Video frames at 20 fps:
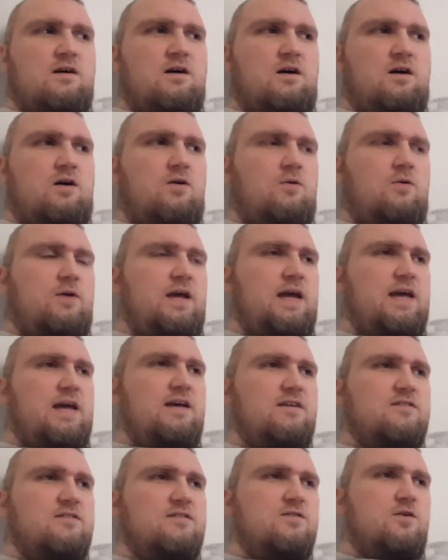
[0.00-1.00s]

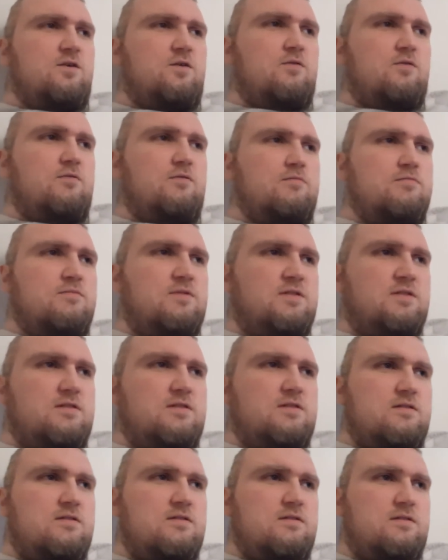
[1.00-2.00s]
okay, so
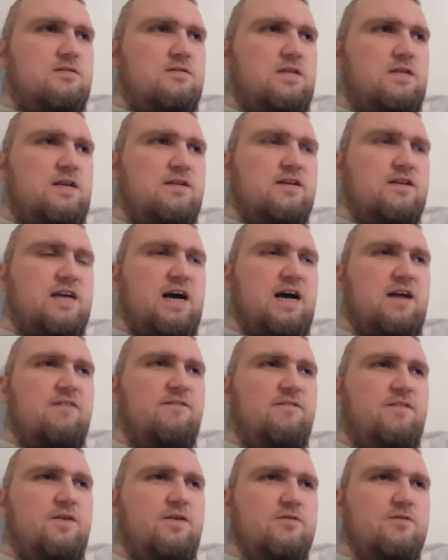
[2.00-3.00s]
it kind of
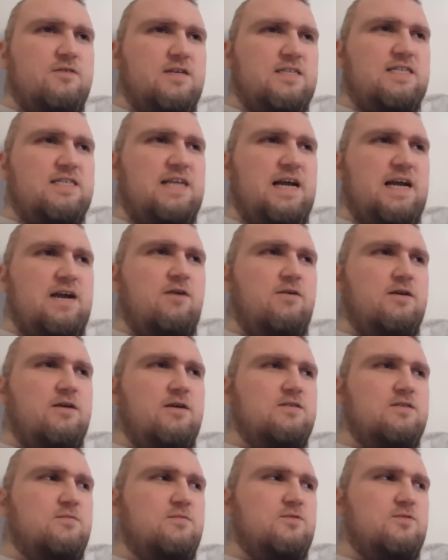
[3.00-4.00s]
feels like Tara
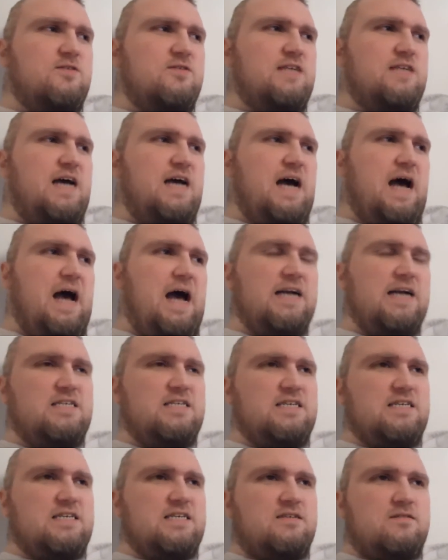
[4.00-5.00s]
is almost
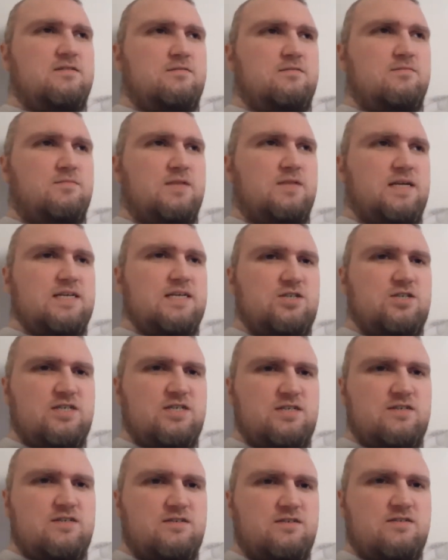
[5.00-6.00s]
acting like
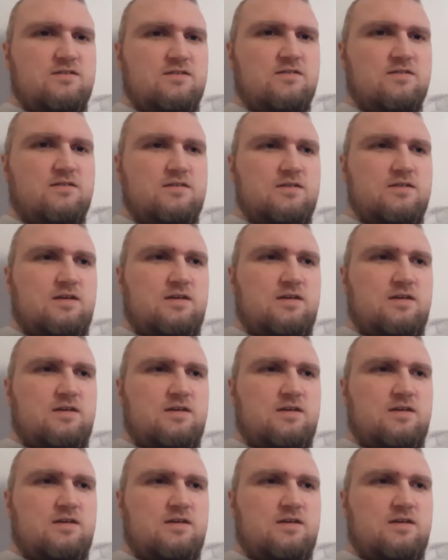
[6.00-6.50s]
she's